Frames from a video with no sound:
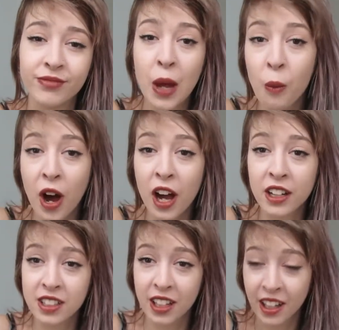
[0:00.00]
it
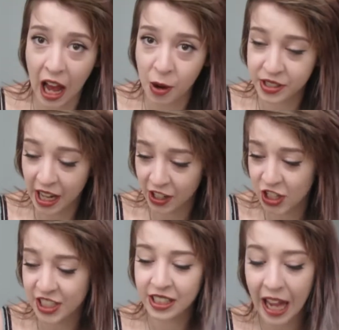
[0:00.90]
worked. I was
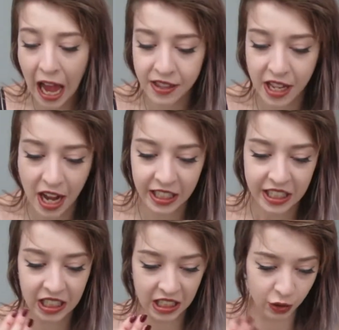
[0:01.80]
actually scared that I
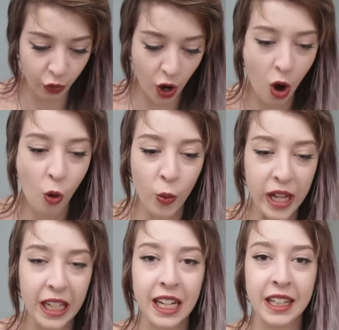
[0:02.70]
did this for a whole
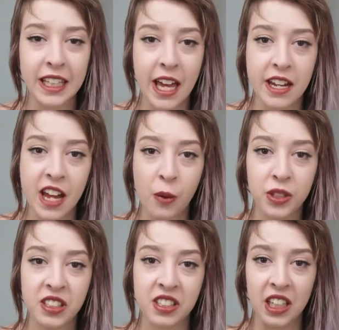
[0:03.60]
week and at the end I
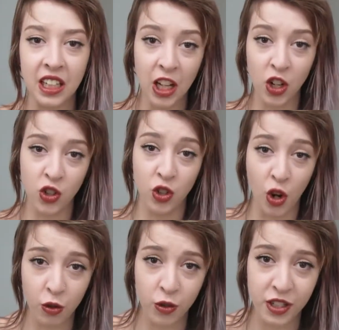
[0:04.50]
would see
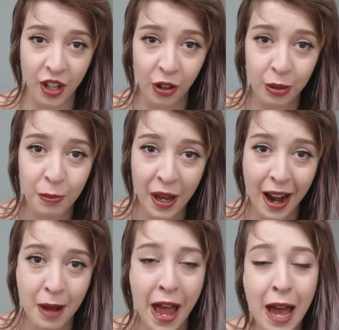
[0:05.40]
no results, but
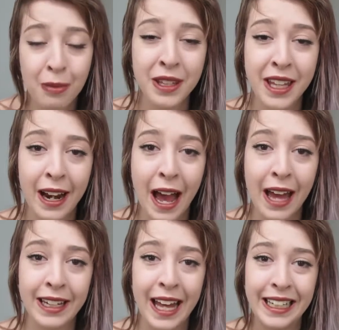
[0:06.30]
I'm happy that
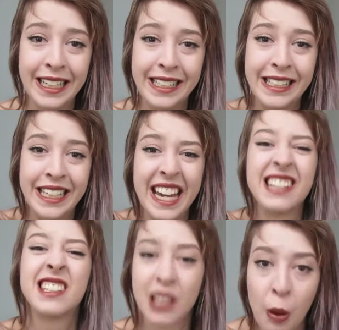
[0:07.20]
I at least did
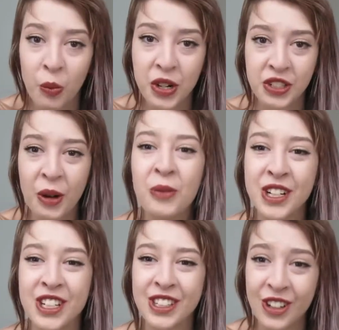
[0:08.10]
get some result,
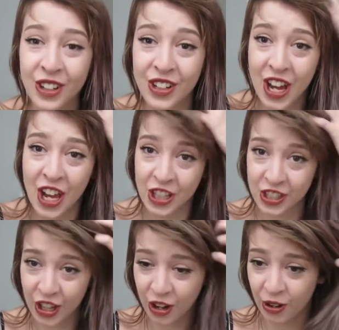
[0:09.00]
which is good.
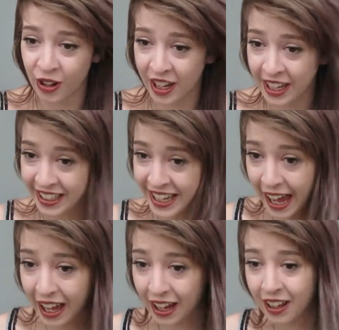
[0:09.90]
So
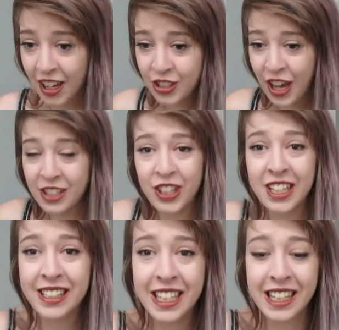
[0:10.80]
yeah, so as you
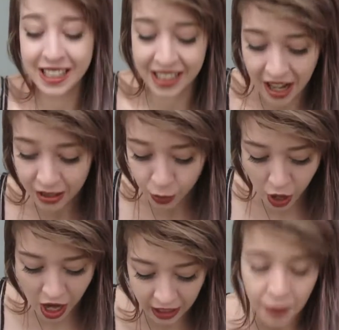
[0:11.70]
can see, this does
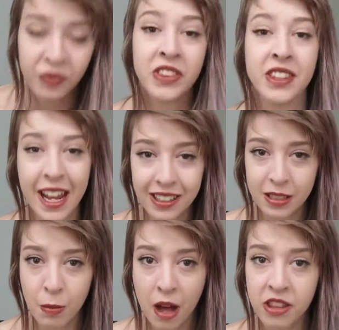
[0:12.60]
work.
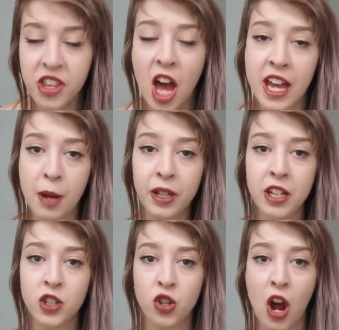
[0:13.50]
Next month I am
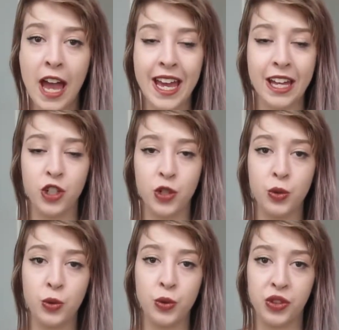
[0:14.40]
gonna try and
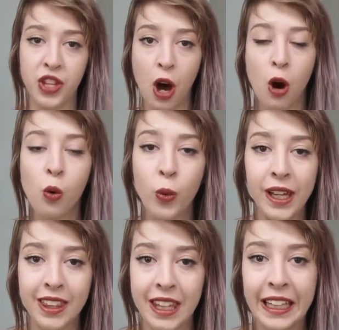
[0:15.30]
do the whole
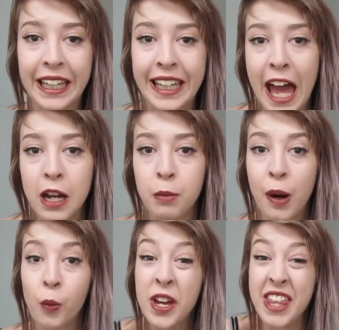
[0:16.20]
week thing again,
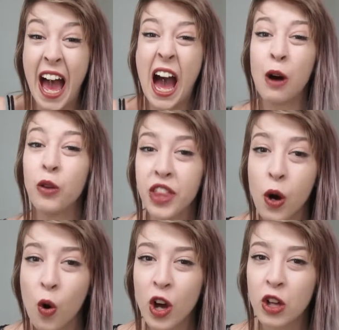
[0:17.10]
but without the
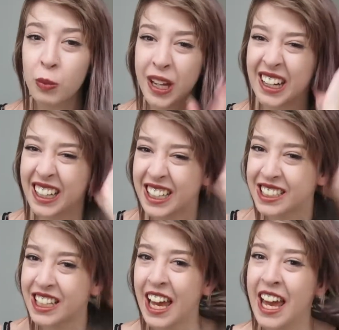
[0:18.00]
oil, because